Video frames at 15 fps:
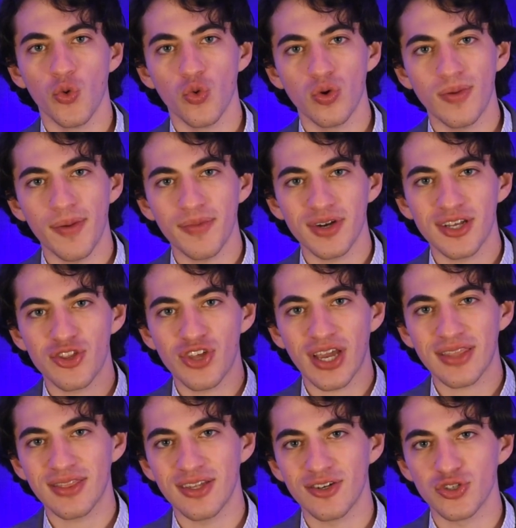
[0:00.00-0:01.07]
remember to
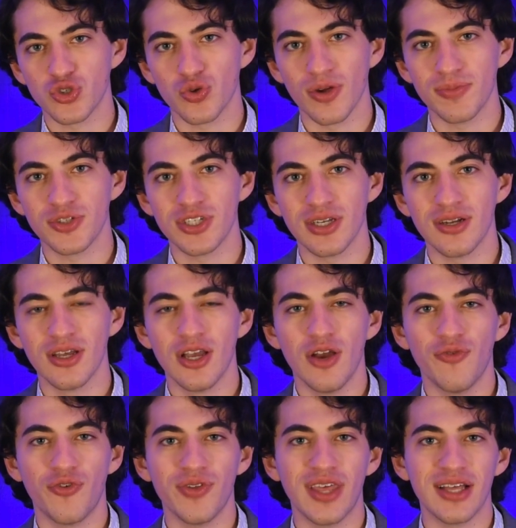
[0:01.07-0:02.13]
check the description
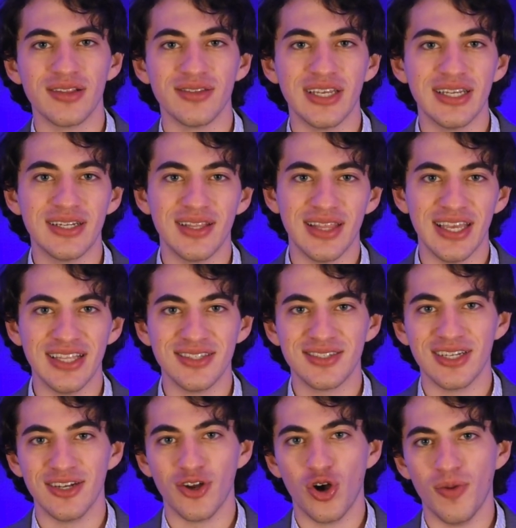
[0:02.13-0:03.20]
for that link to the
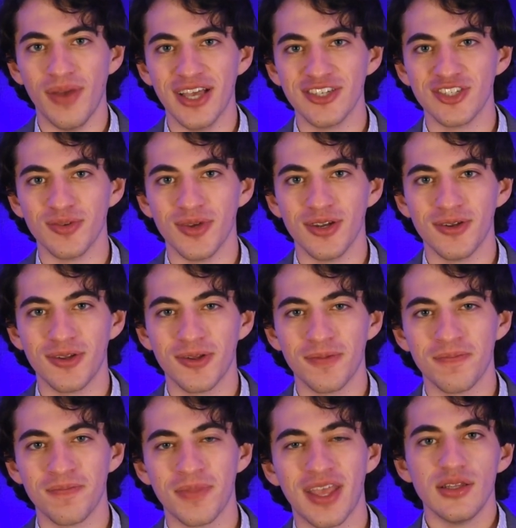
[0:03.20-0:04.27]
instant home estimate.
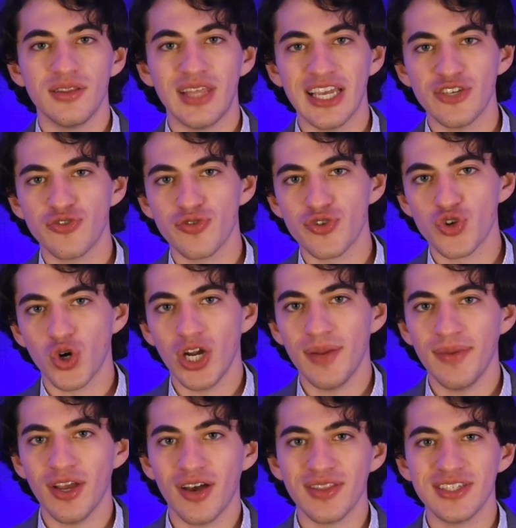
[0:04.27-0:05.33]
Thanks for
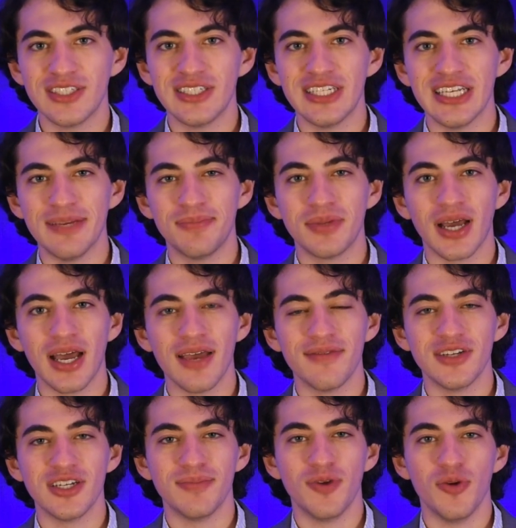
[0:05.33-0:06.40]
joining me on this deep dive
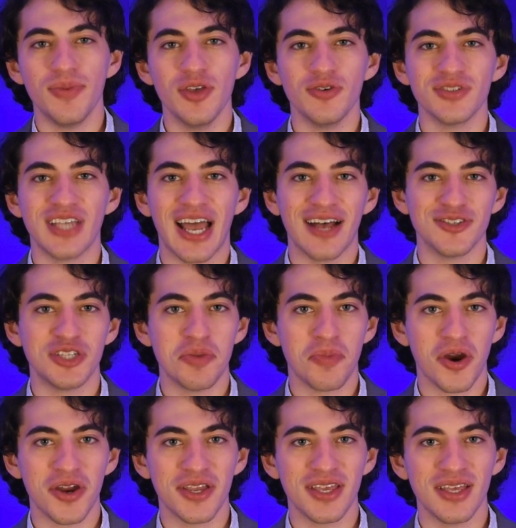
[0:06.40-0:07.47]
into Mobile's housing
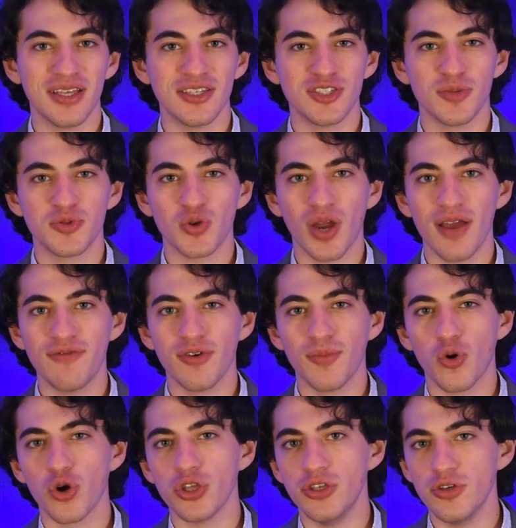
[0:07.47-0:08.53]
market. Subscribe for
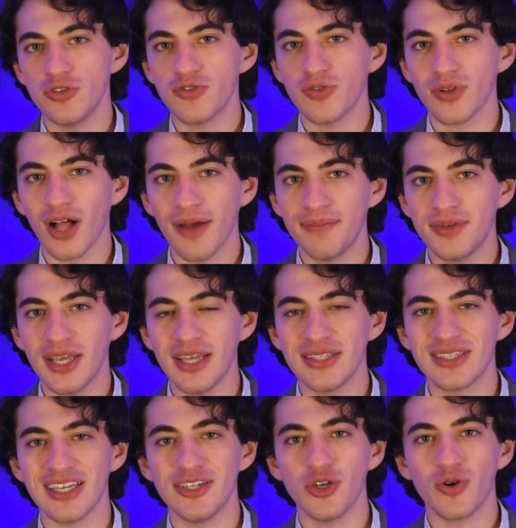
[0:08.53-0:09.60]
more useful
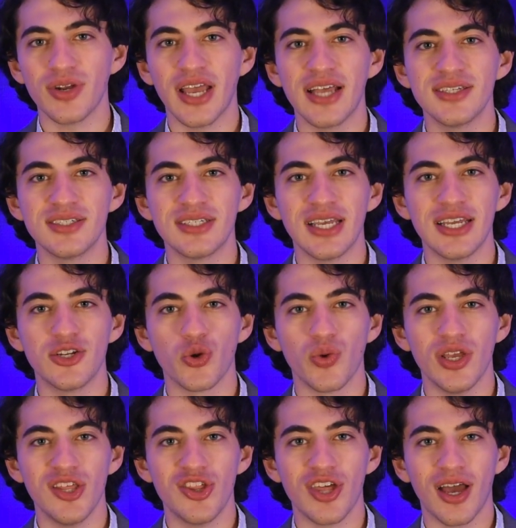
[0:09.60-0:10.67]
updates and don't hesitate to
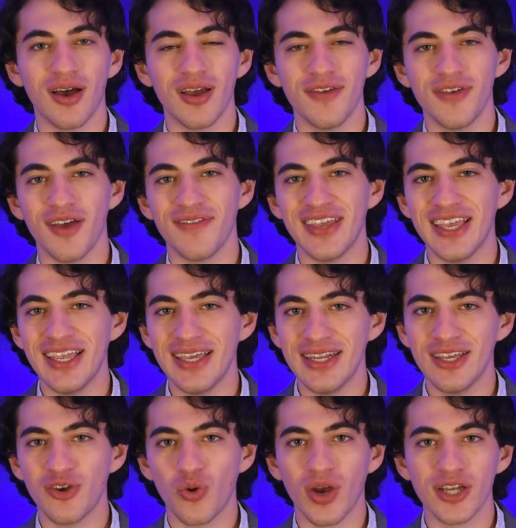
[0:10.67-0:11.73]
reach out if you have
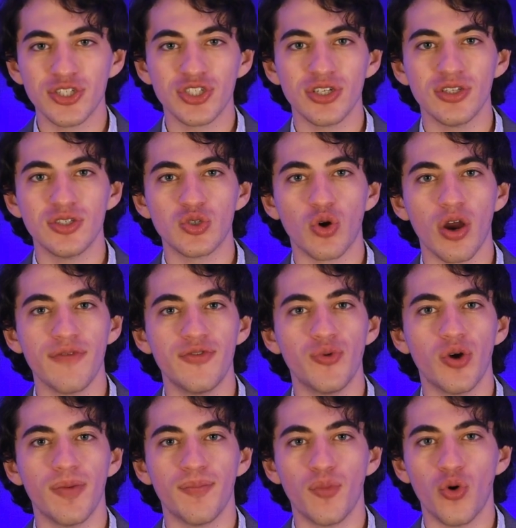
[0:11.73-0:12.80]
any questions or if you
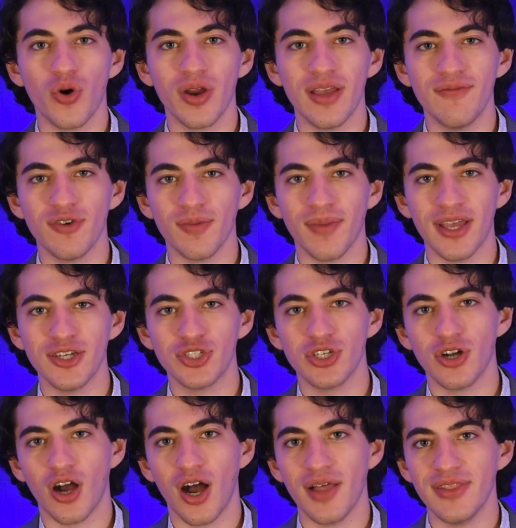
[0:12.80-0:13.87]
want more
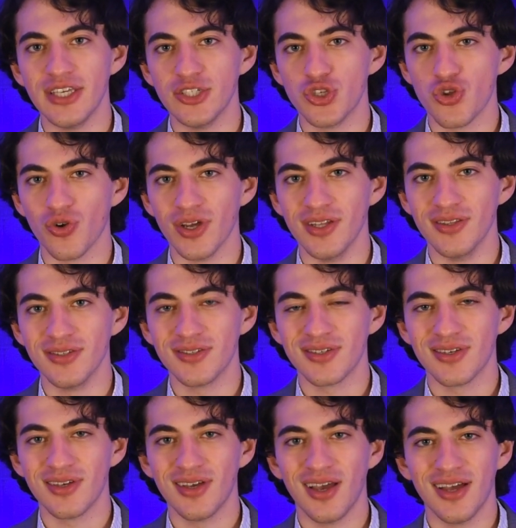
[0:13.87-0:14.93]
information on these
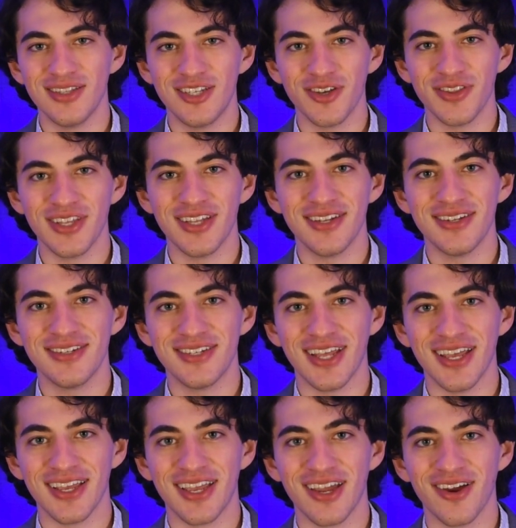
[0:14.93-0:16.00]
trends. Until then,
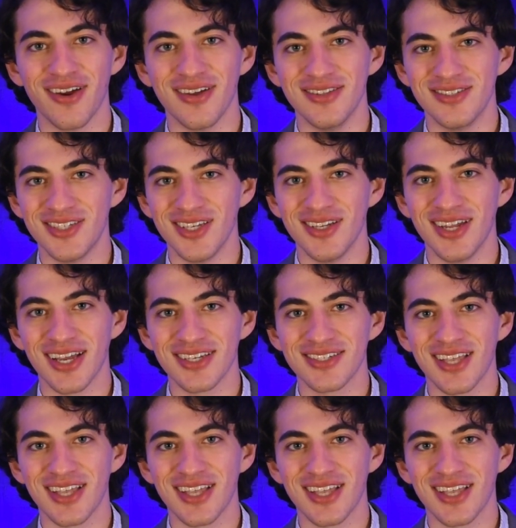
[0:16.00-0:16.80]
take care and see you next